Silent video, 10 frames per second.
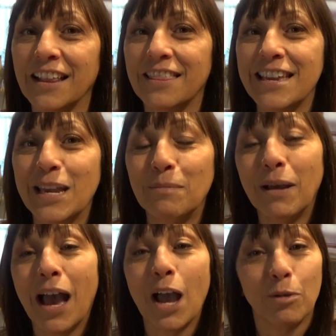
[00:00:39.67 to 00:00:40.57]

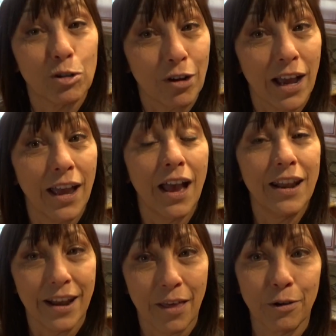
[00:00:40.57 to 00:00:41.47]
theme, I would try
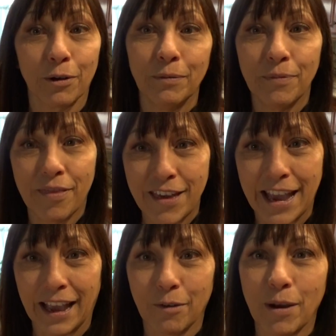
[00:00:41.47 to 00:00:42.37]
another
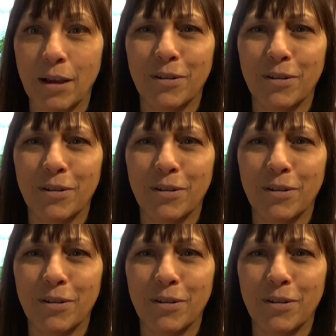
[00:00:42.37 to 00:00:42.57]
thing, right?